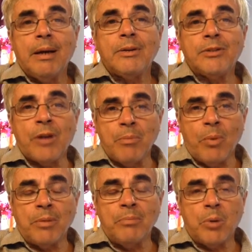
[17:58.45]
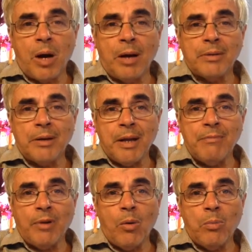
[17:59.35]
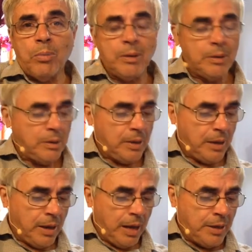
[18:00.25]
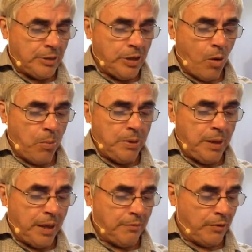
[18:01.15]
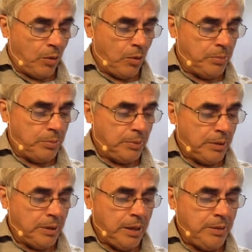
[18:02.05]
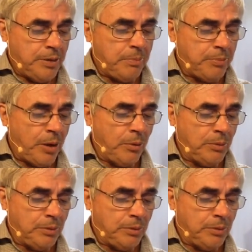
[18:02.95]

Someone brought an envelope. And as he opened the envelope, he tipped out